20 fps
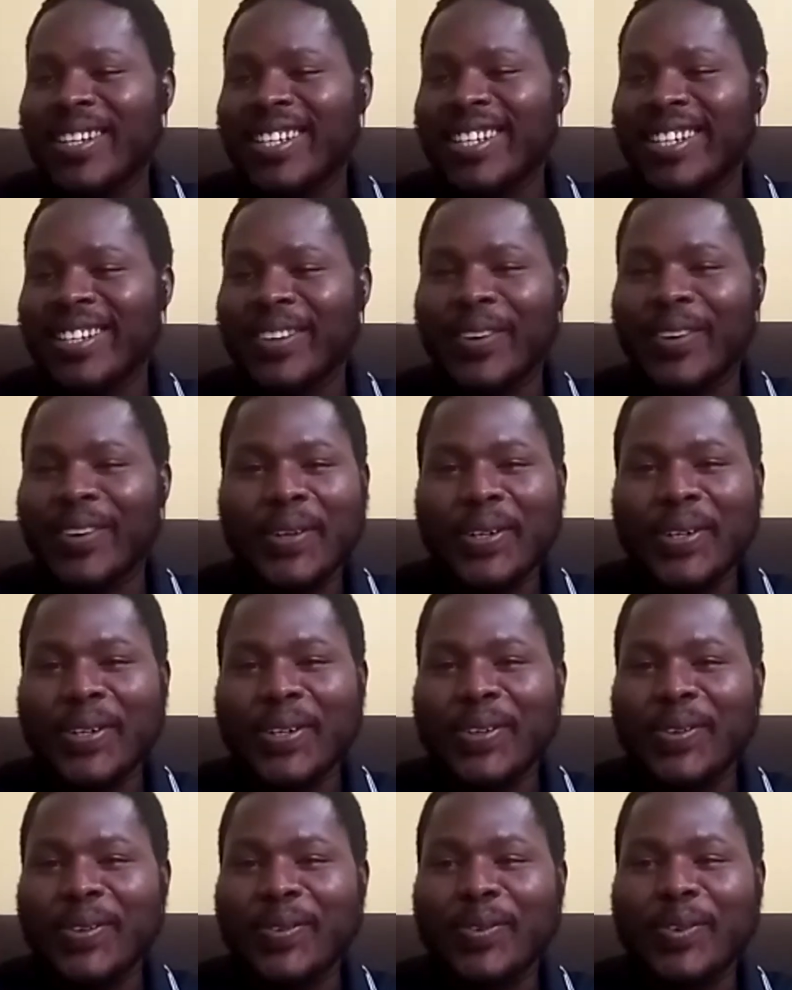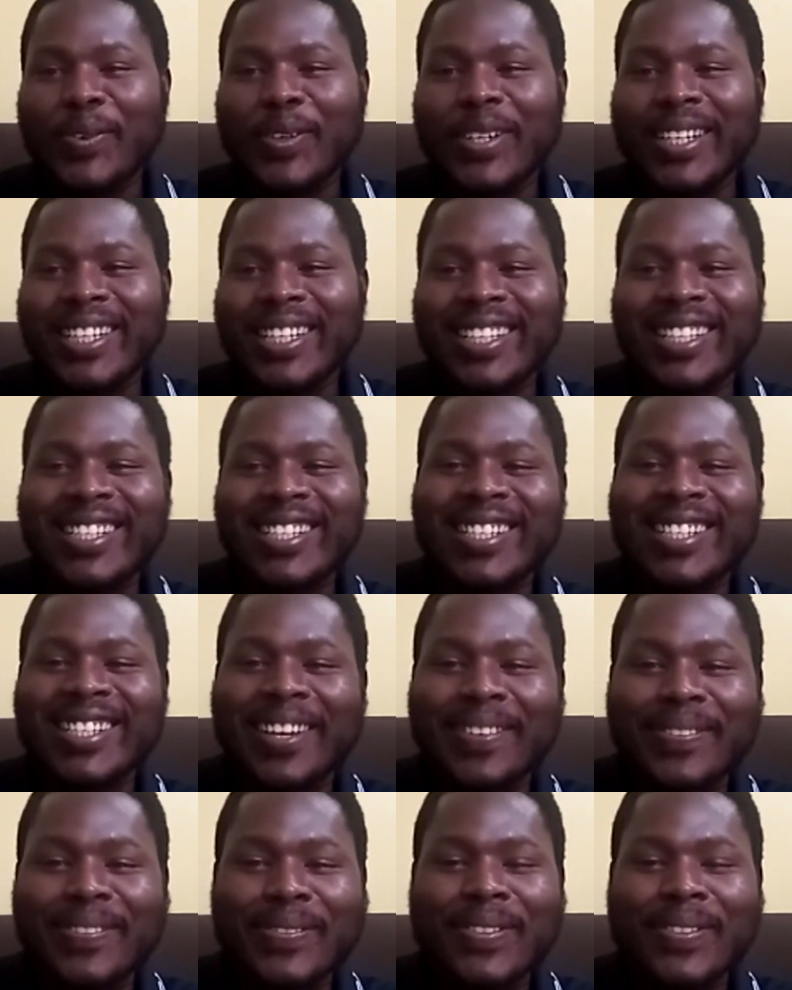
it or for another time?